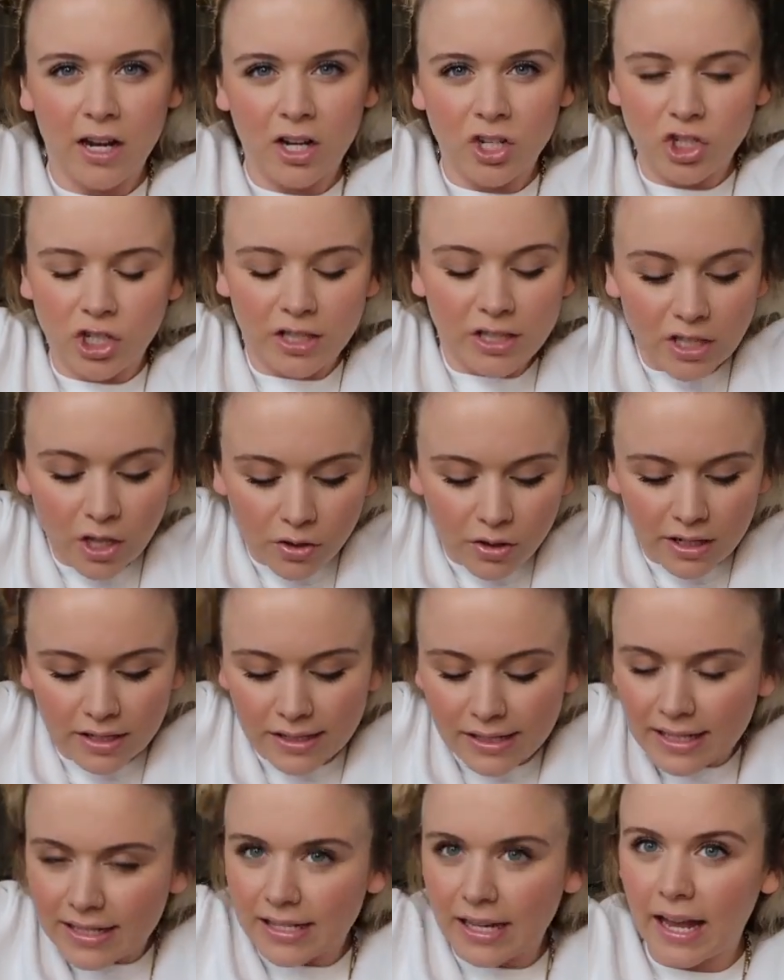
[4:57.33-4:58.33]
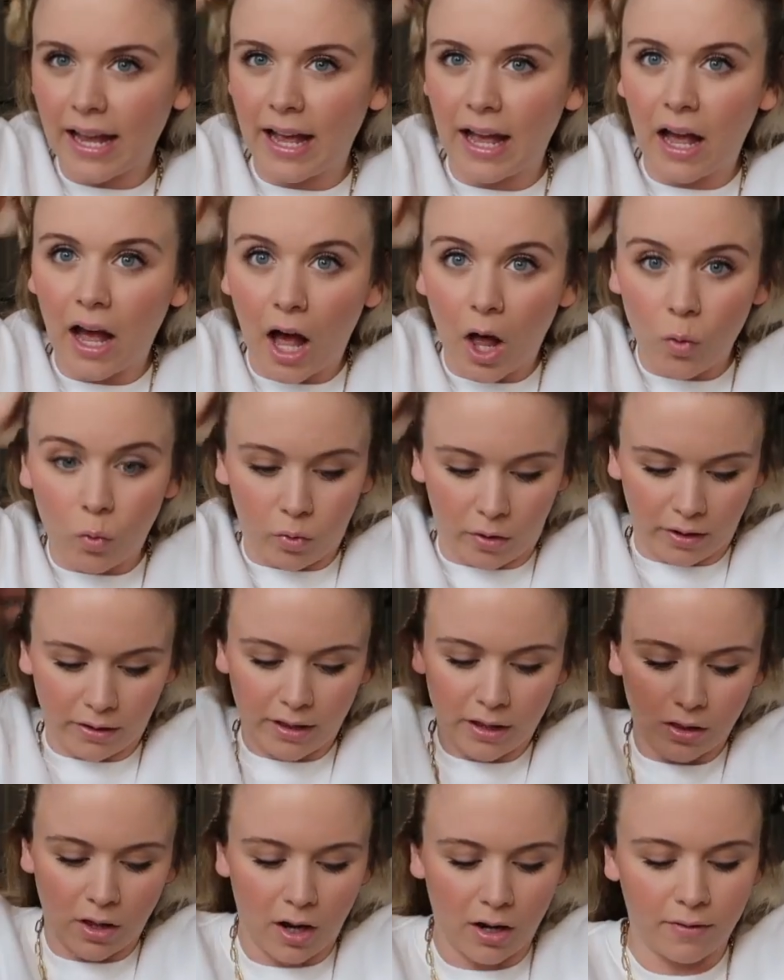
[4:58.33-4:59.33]
just so this isn't a
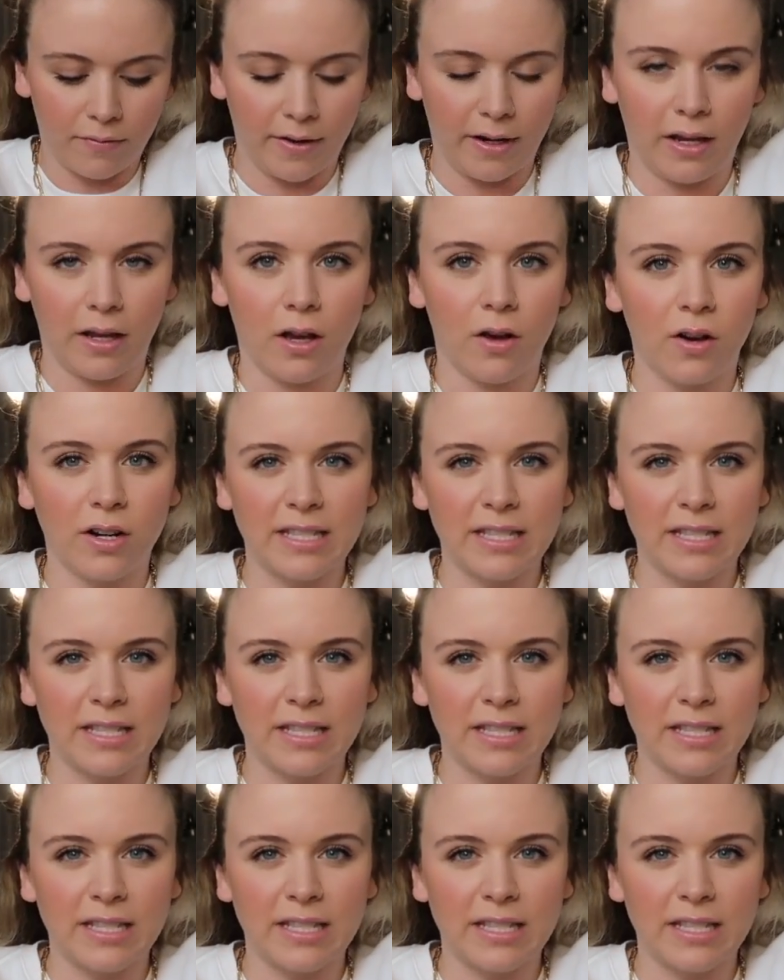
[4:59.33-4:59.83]
really long video,